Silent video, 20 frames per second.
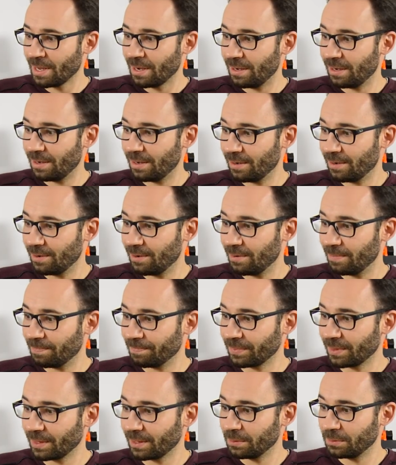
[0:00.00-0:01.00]

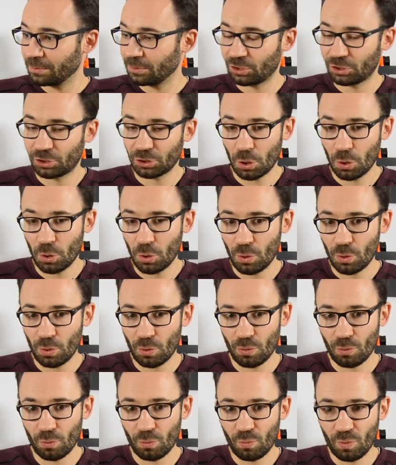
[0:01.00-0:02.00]

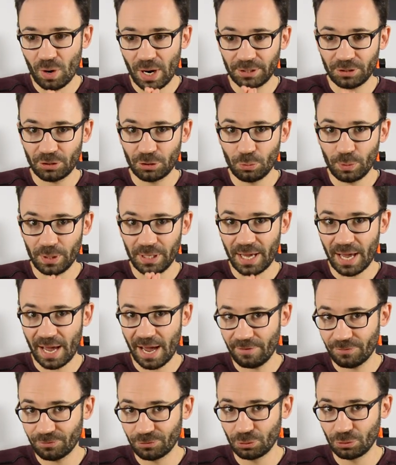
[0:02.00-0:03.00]
So what you will
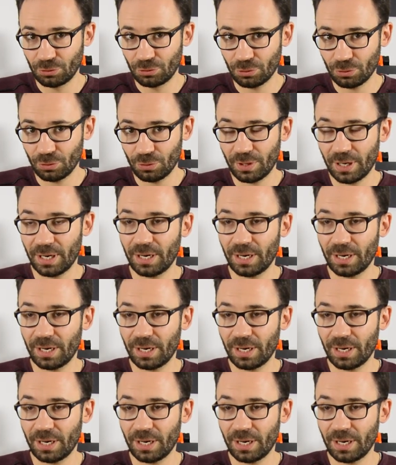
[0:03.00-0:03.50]
have to do,